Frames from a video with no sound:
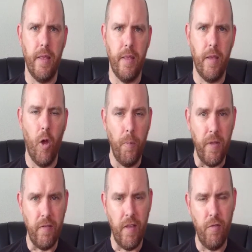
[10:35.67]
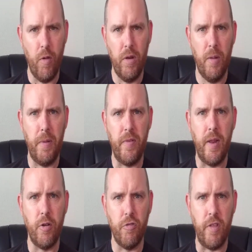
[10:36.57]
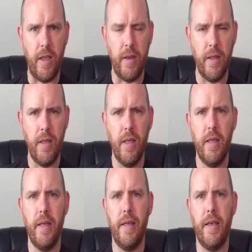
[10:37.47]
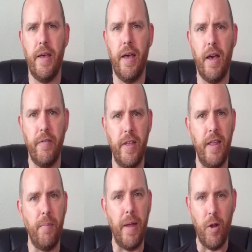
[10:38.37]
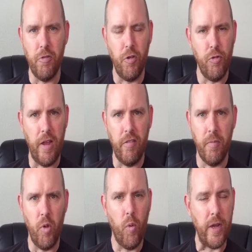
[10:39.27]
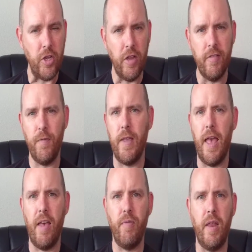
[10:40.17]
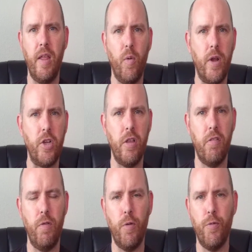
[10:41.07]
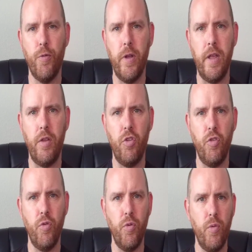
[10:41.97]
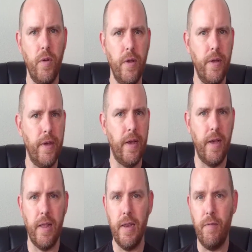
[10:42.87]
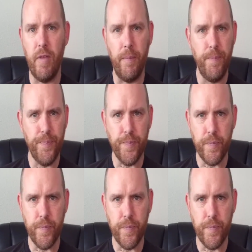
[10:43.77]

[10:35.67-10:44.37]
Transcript: I hope this gives you a little bit of an understanding of it. It might also create some questions. If you have any questions, feel free to leave them